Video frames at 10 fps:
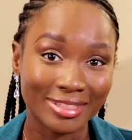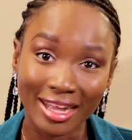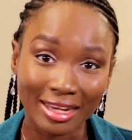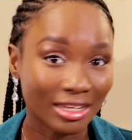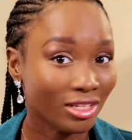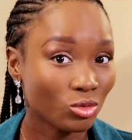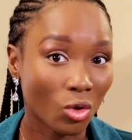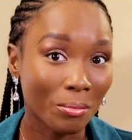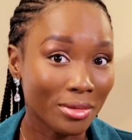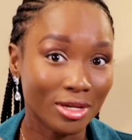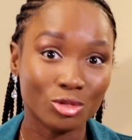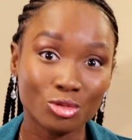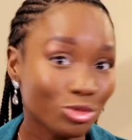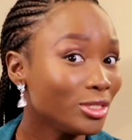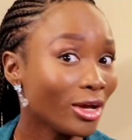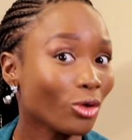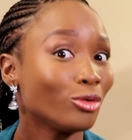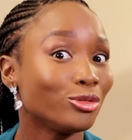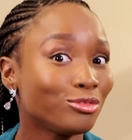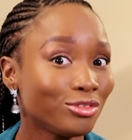ejaculate 1 minute, 2
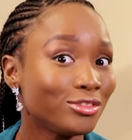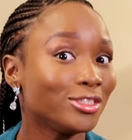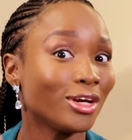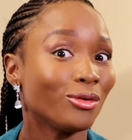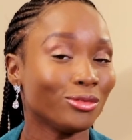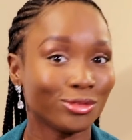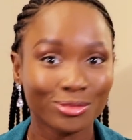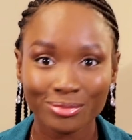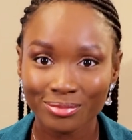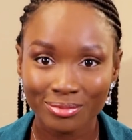seconds, 50 seconds,